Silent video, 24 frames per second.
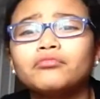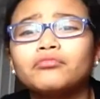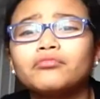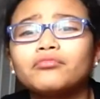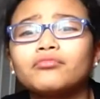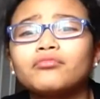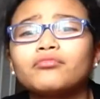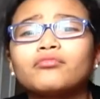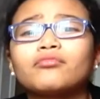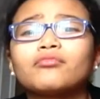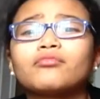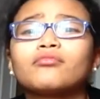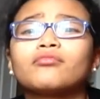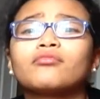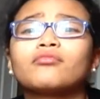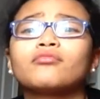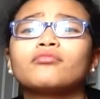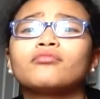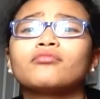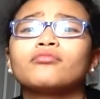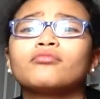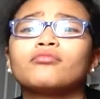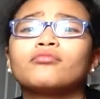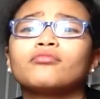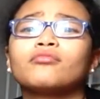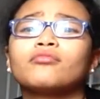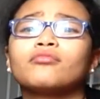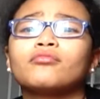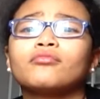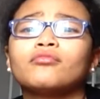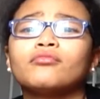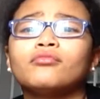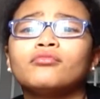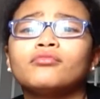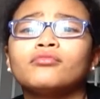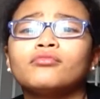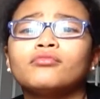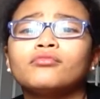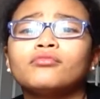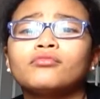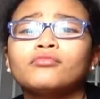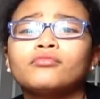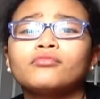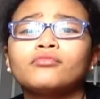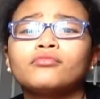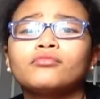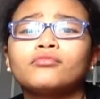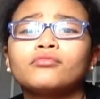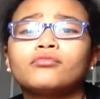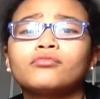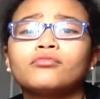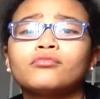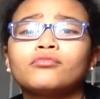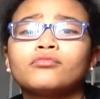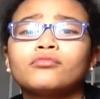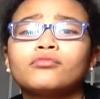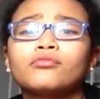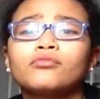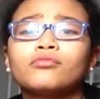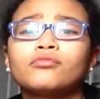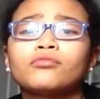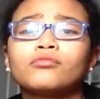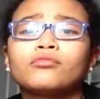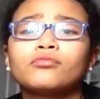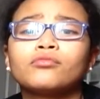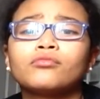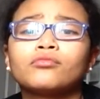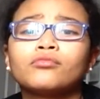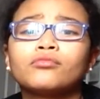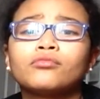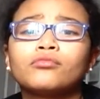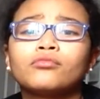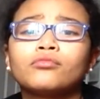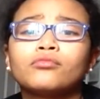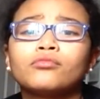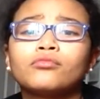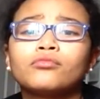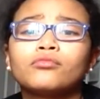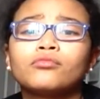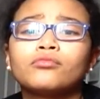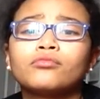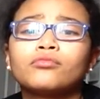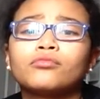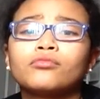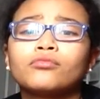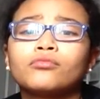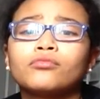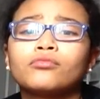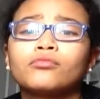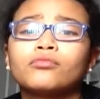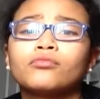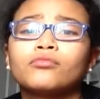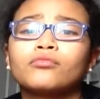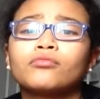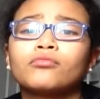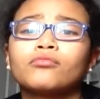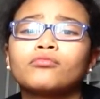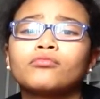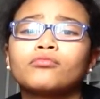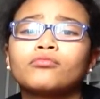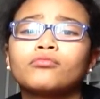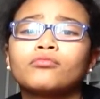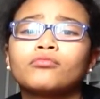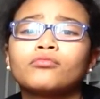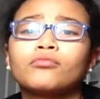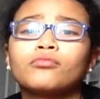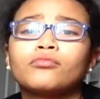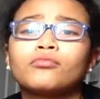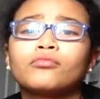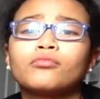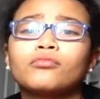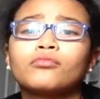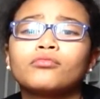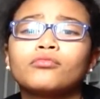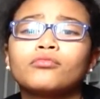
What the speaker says: [no speech]